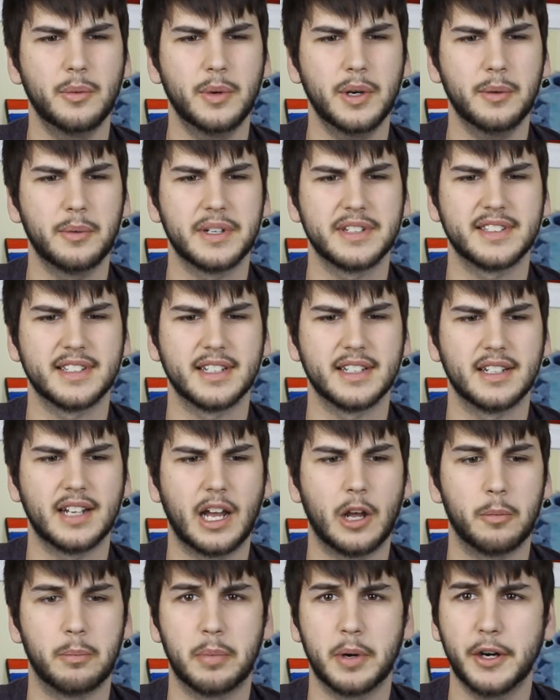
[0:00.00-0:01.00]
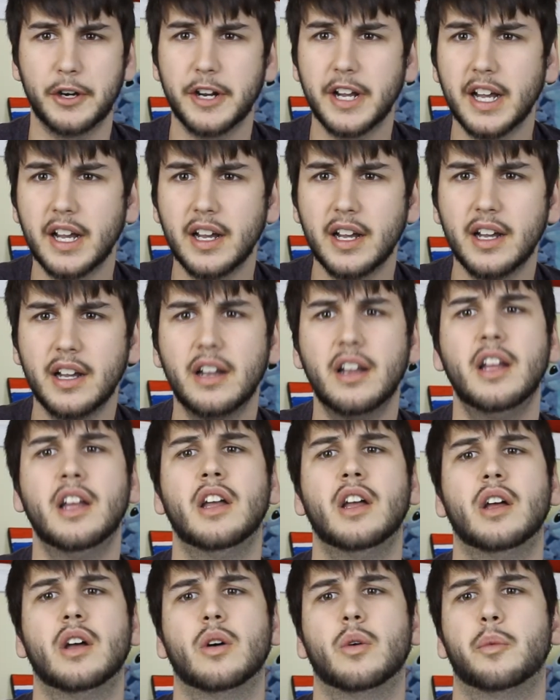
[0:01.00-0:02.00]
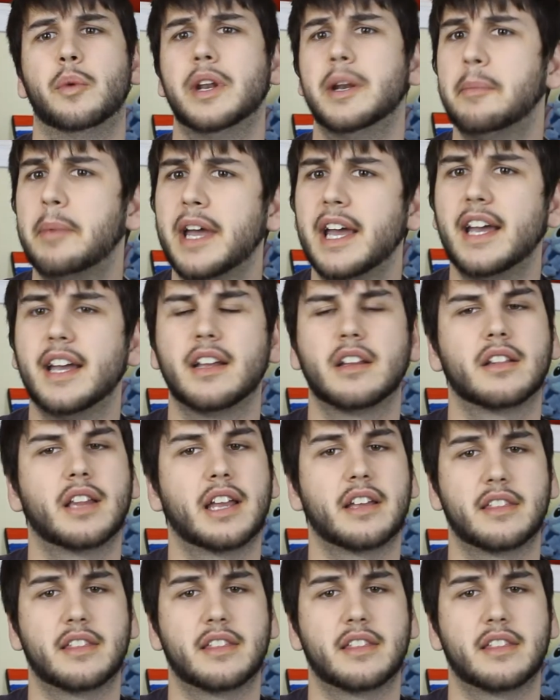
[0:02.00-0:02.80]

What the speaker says: where was it? Alberta, Winnipeg.